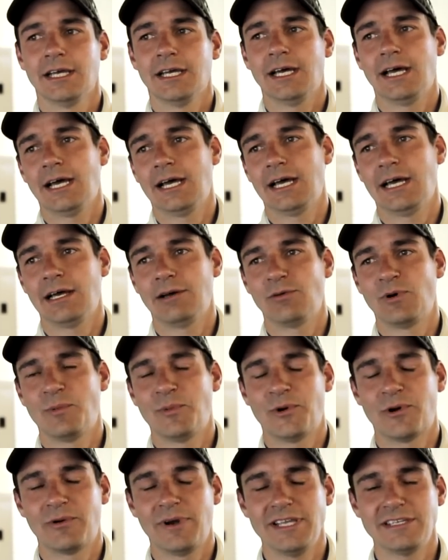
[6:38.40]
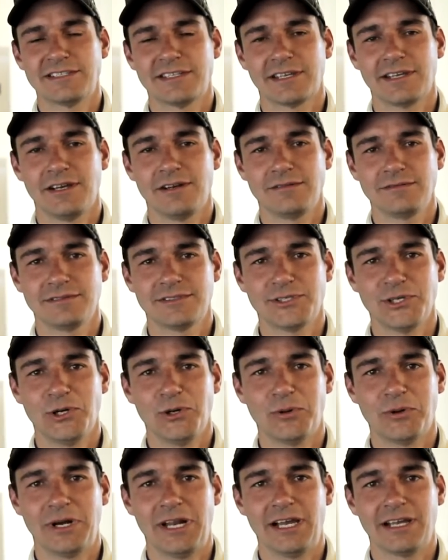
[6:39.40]
Uh, one more race to go,
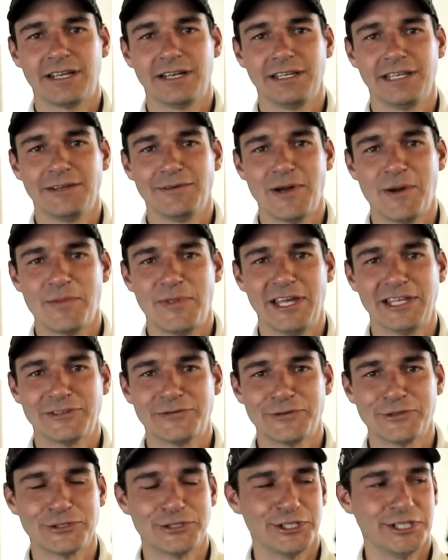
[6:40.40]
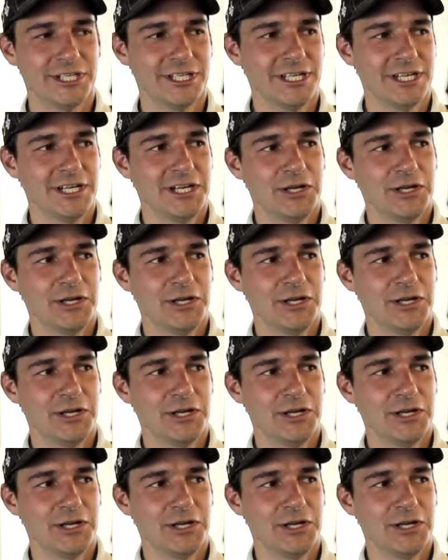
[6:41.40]
so we're not going to give up, that's for sure.